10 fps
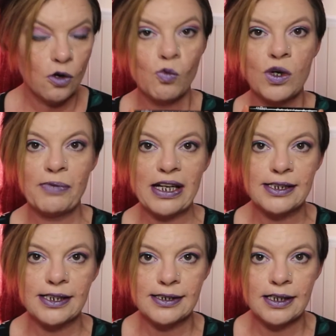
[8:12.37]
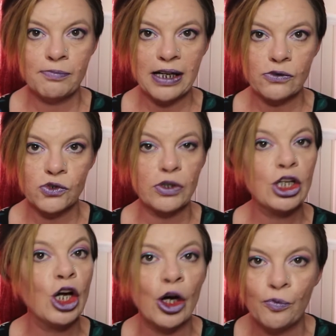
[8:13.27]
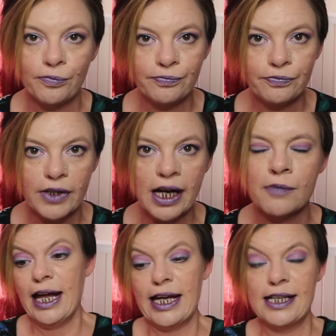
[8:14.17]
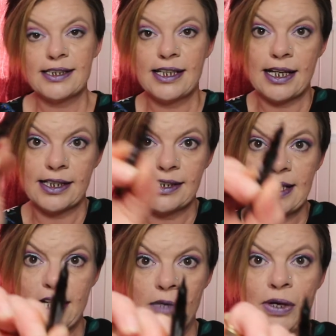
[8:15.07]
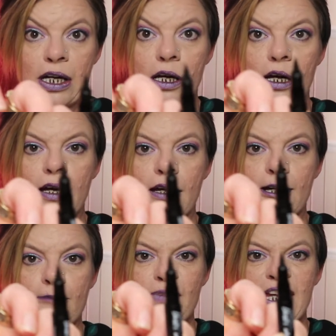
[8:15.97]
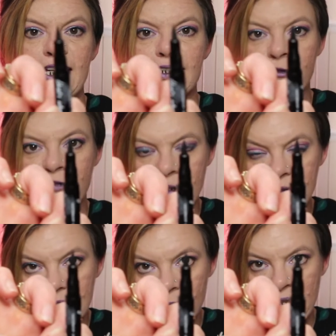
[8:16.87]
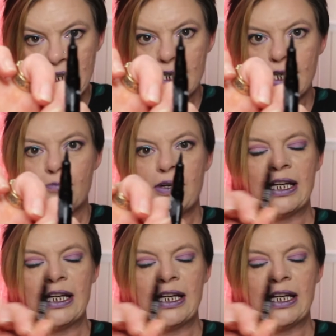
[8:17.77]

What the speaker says: Would I pay £16 for it? No. It's a nice nib. It is a felt tibby nib.